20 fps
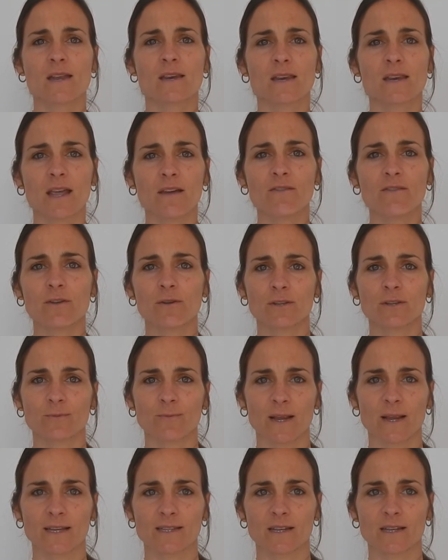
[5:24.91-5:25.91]
Never use
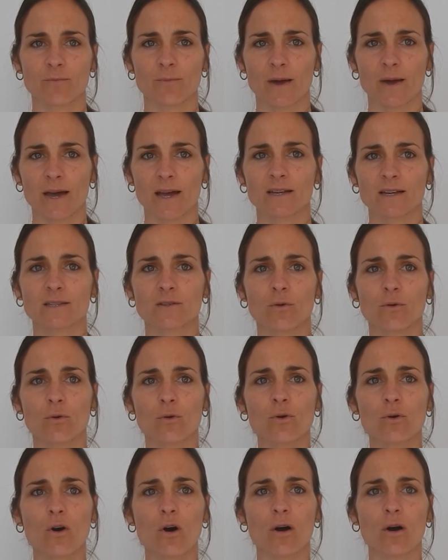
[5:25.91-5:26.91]
plastic bags
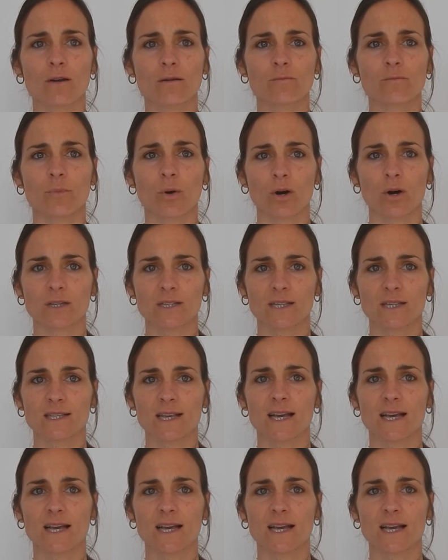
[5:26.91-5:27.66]
or carton boxes,